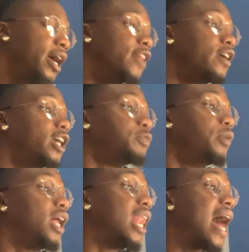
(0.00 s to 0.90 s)
there's
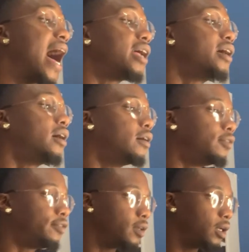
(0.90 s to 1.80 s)
been a lot
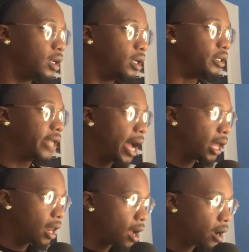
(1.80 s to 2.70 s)
of
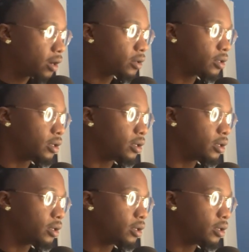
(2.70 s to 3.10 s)
dialogue,